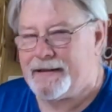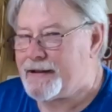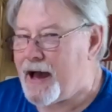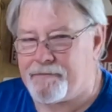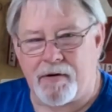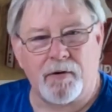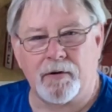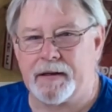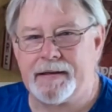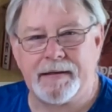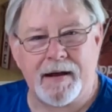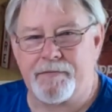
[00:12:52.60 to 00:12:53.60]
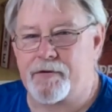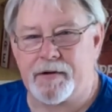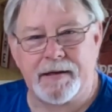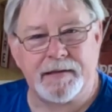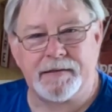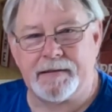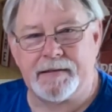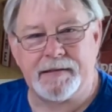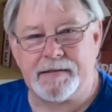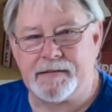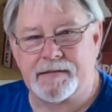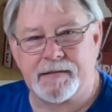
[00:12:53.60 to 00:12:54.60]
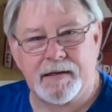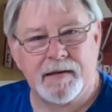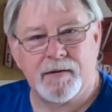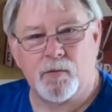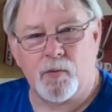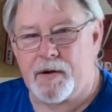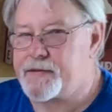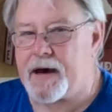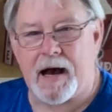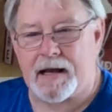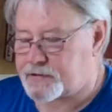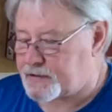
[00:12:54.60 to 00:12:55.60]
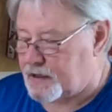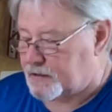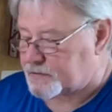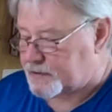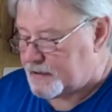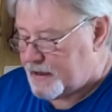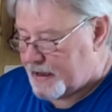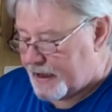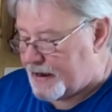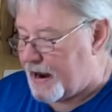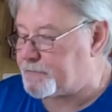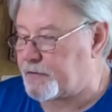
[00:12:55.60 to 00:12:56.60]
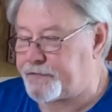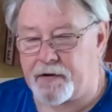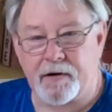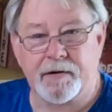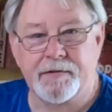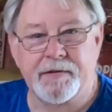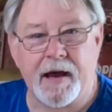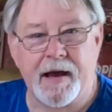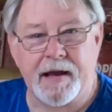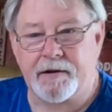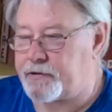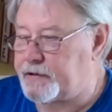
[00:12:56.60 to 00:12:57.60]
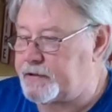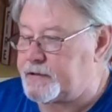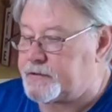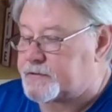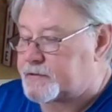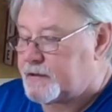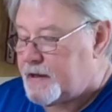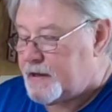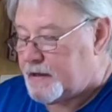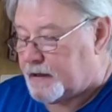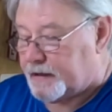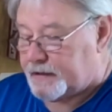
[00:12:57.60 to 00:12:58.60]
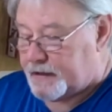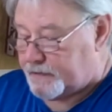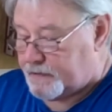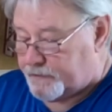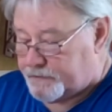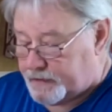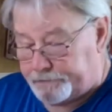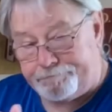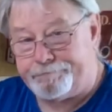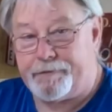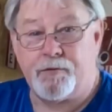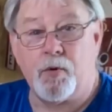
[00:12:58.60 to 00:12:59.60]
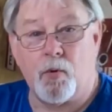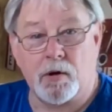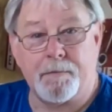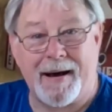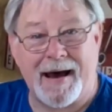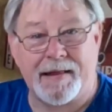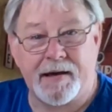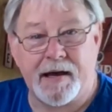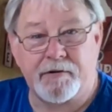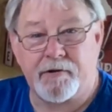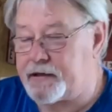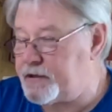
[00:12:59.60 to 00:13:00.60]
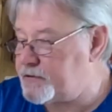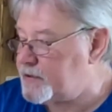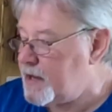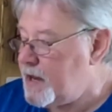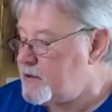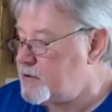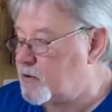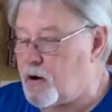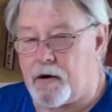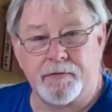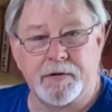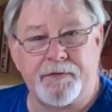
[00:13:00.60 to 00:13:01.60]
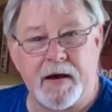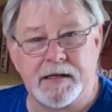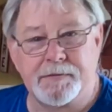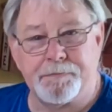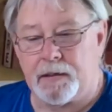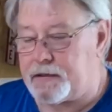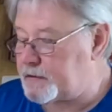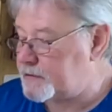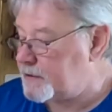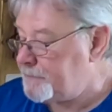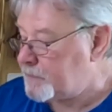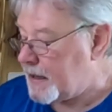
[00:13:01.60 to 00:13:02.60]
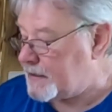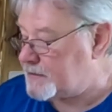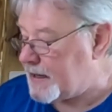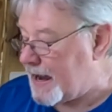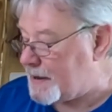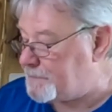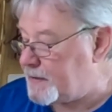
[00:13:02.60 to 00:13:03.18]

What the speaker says: I've only ever eaten these with hot sauce, and I prefer the Angry Goose. If you want to buy the Angry Goose, you go over to Facebook and type